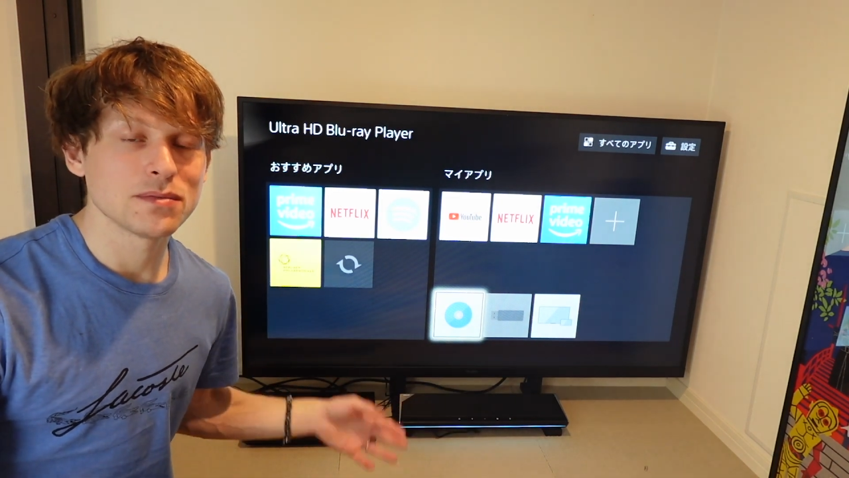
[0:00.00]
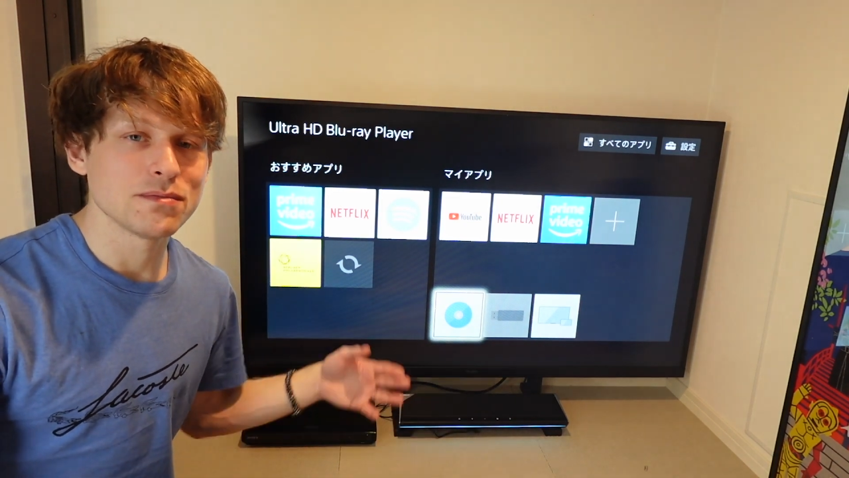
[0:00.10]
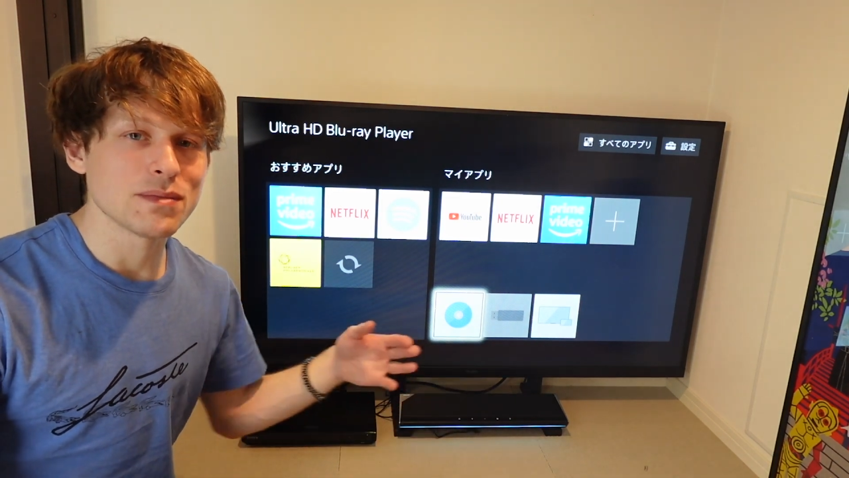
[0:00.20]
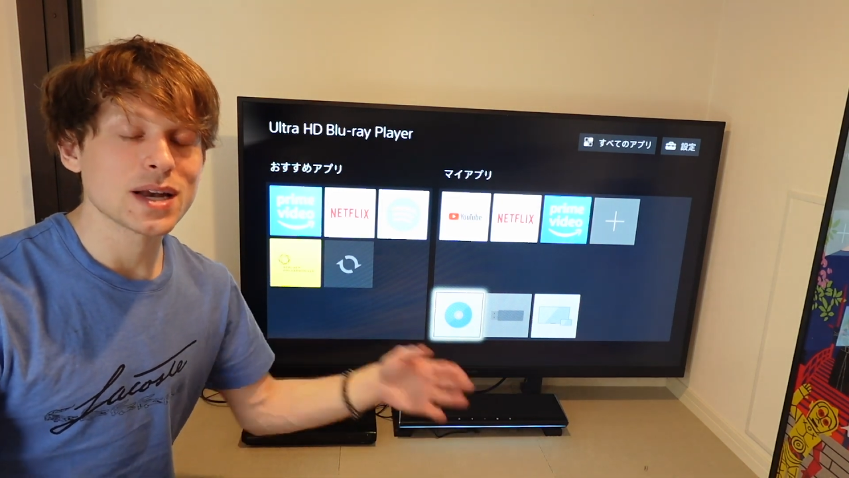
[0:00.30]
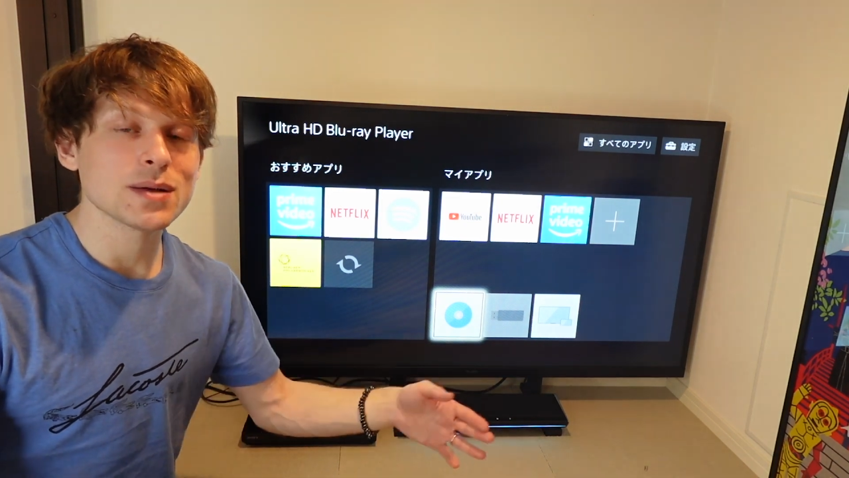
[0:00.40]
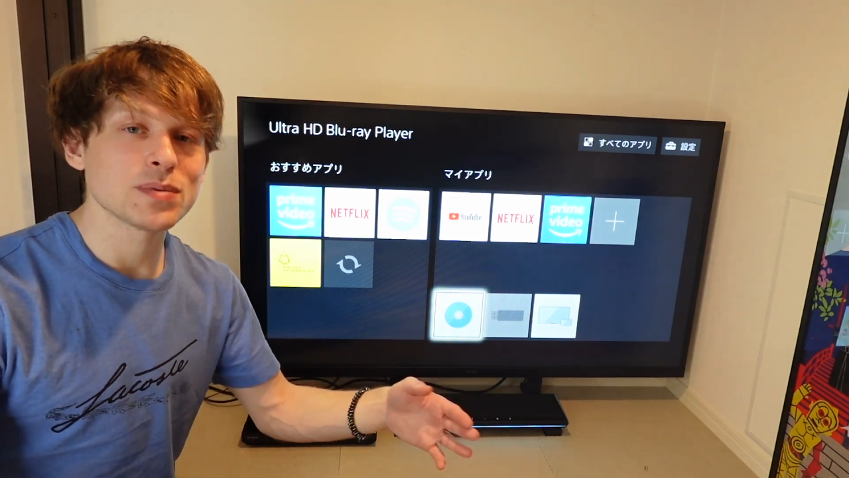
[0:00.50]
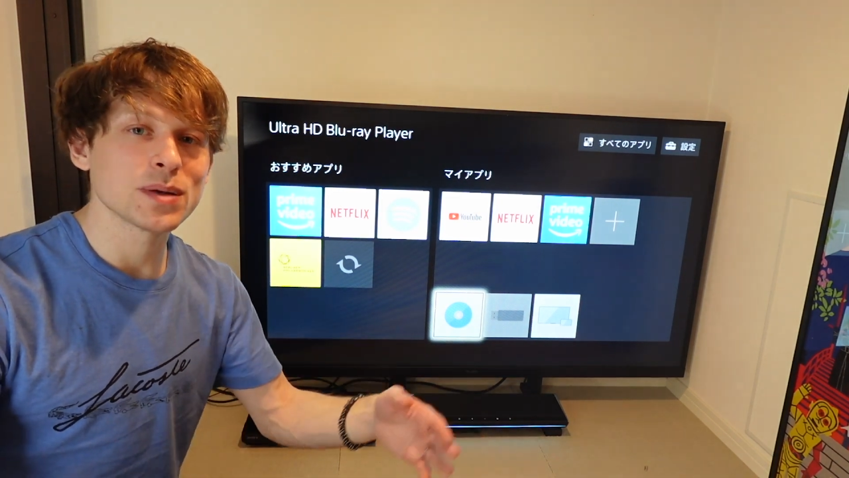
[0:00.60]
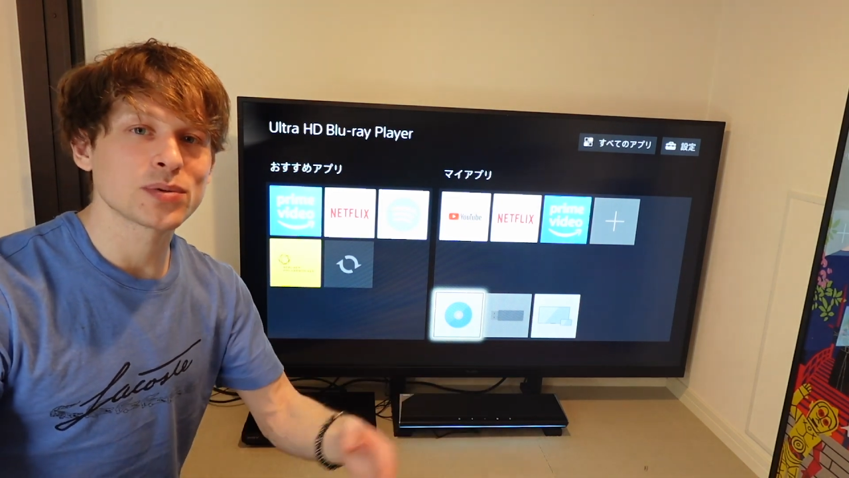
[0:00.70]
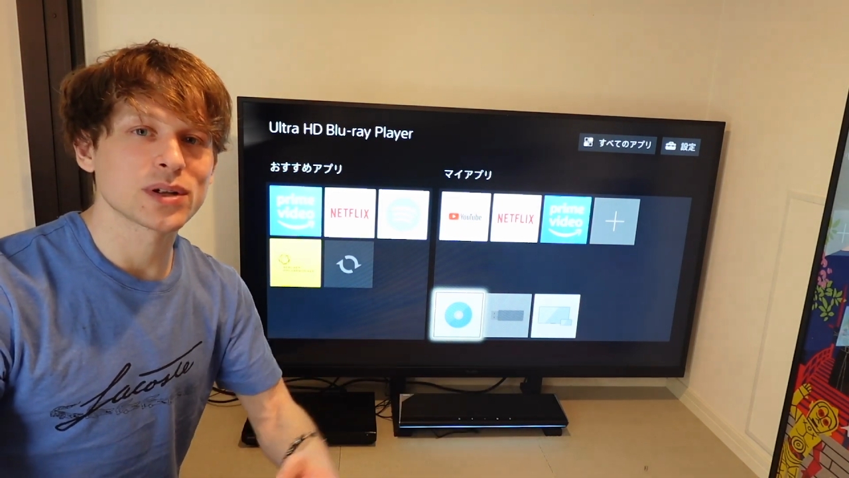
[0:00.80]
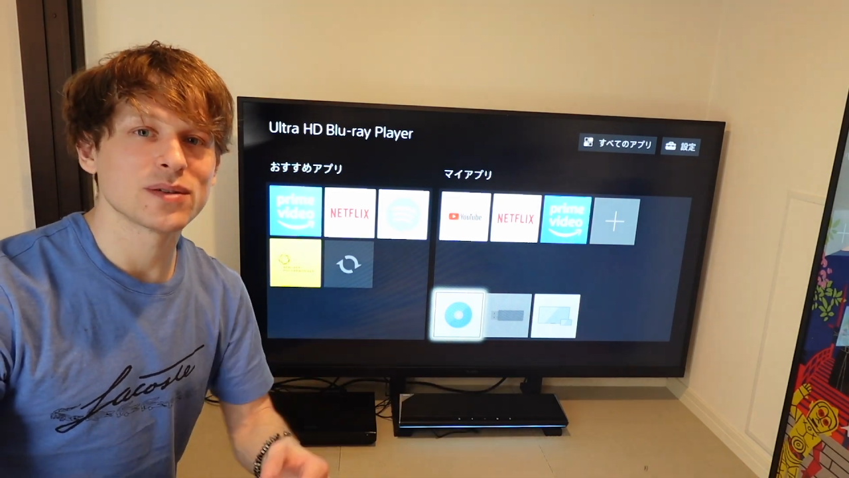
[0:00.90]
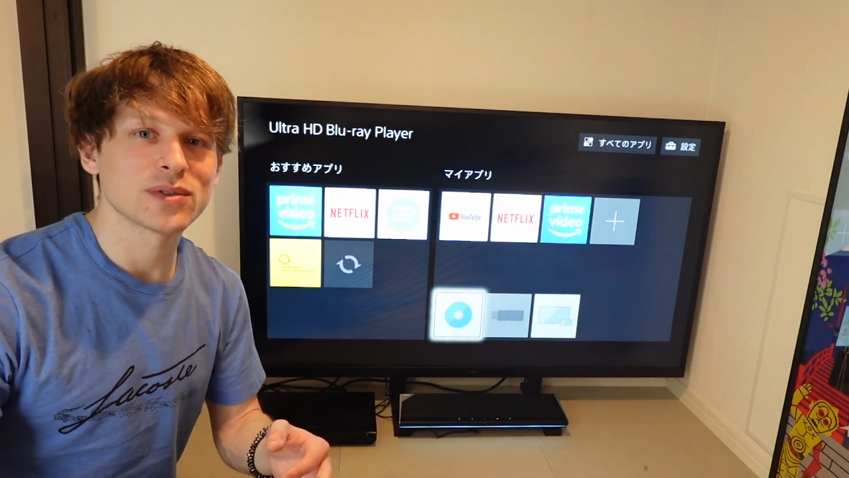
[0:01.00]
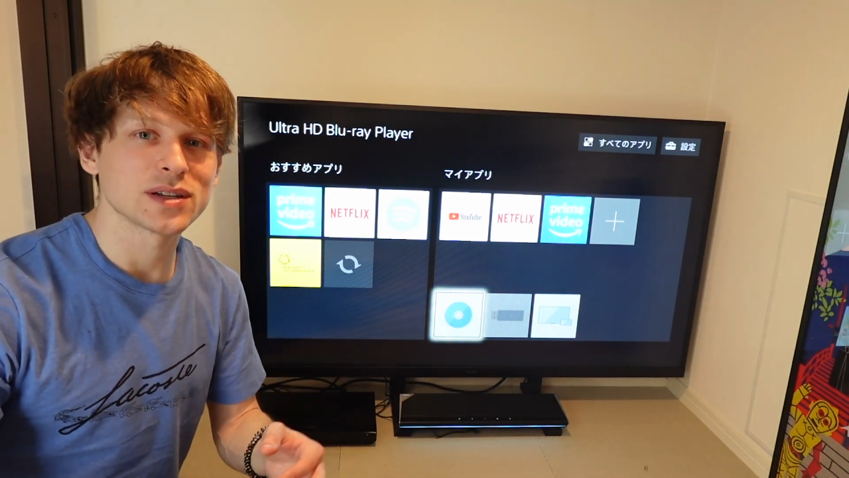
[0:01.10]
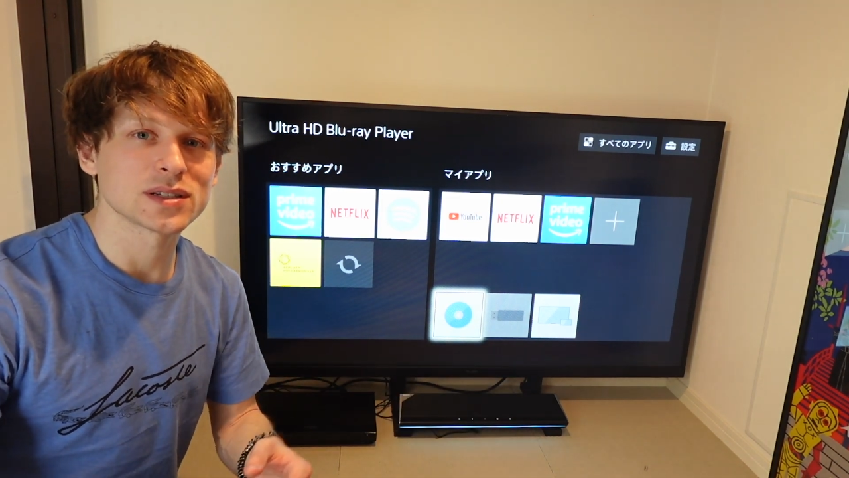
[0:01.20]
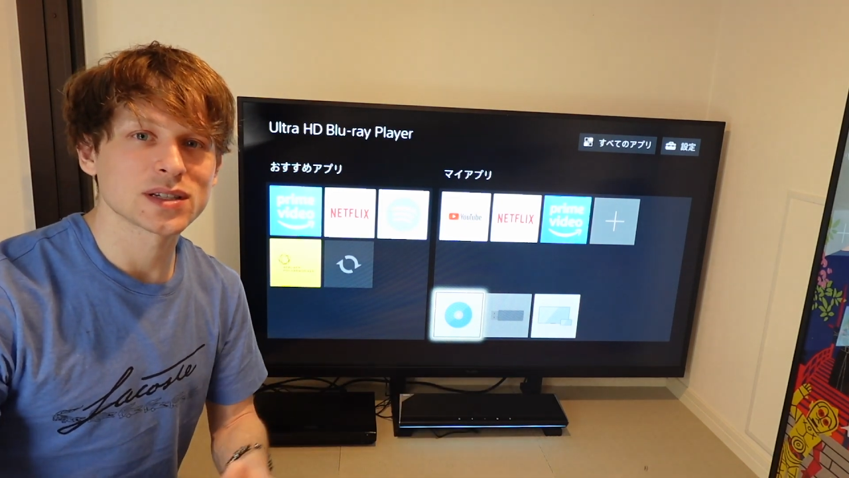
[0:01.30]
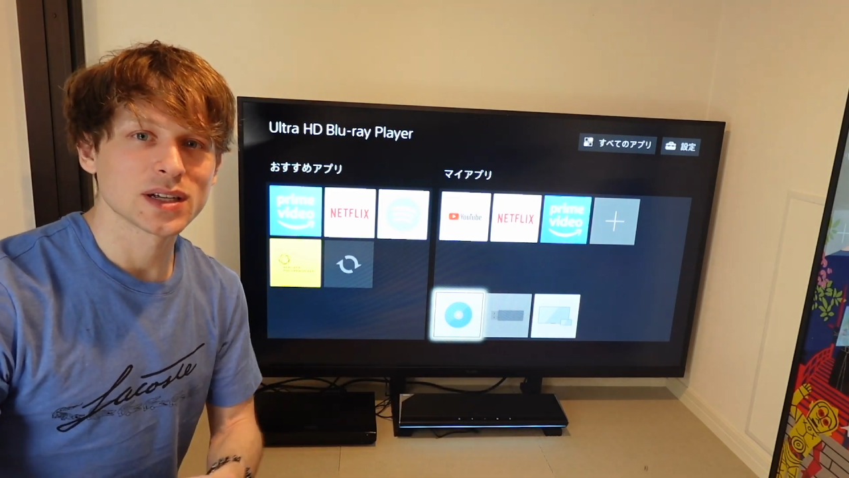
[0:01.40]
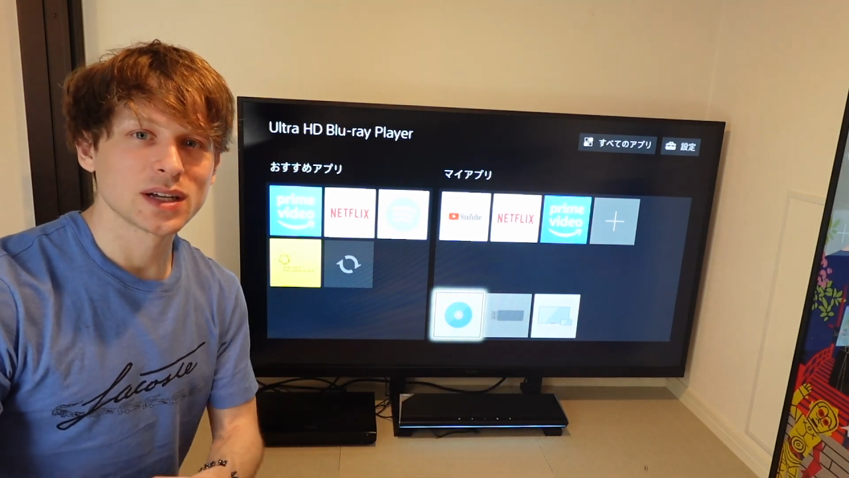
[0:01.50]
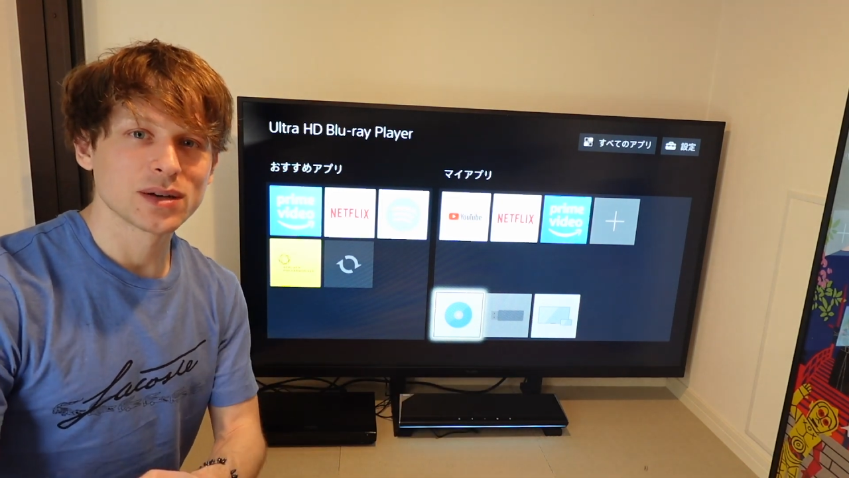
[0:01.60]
many people at once.